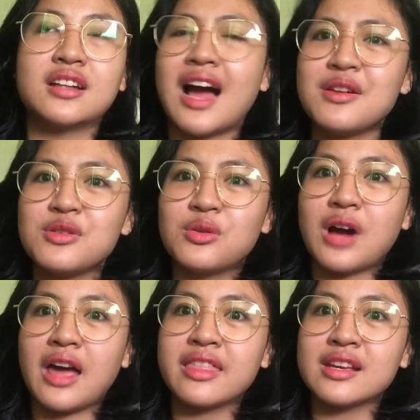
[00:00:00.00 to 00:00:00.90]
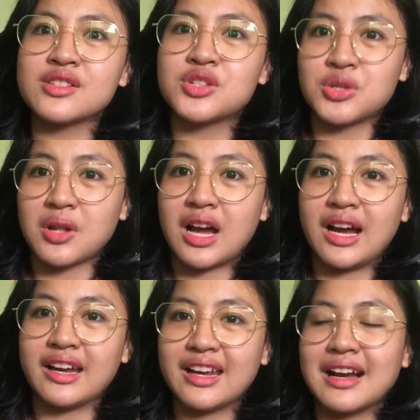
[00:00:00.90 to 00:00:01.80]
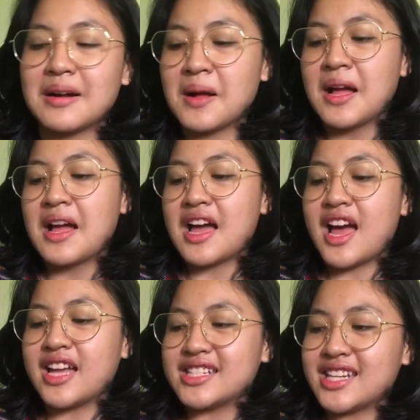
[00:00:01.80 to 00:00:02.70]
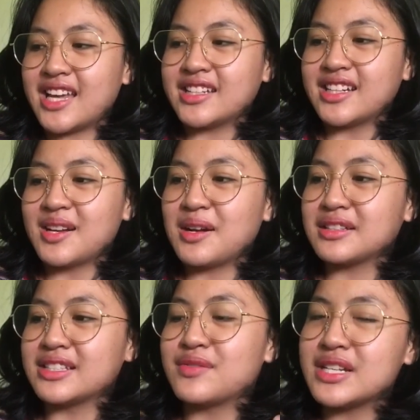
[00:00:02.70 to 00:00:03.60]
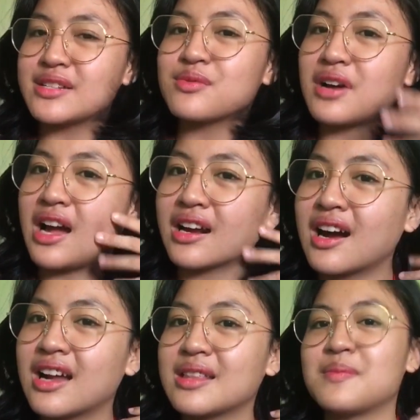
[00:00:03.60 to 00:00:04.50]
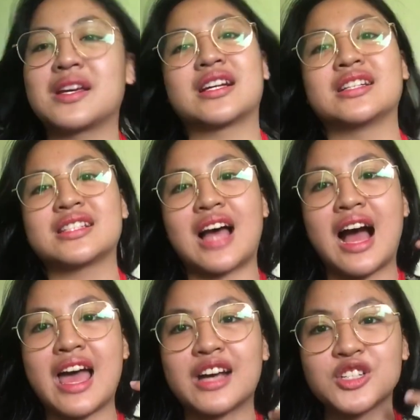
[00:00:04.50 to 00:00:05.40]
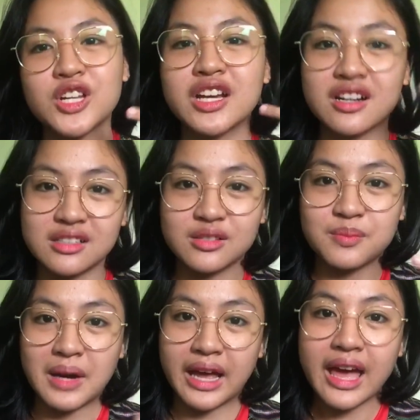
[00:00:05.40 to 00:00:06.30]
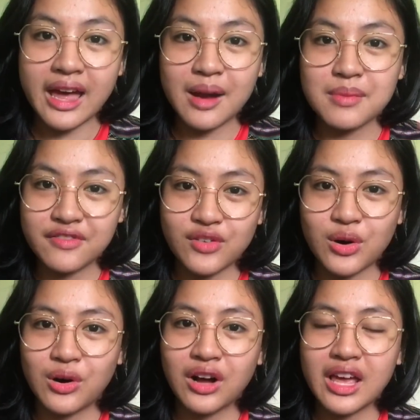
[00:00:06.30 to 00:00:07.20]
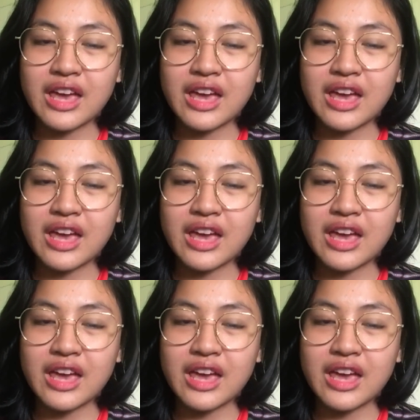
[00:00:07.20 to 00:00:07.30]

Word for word: I know I think it's July. Yeah, and then the reason why I cut it because I actually curled my hair before.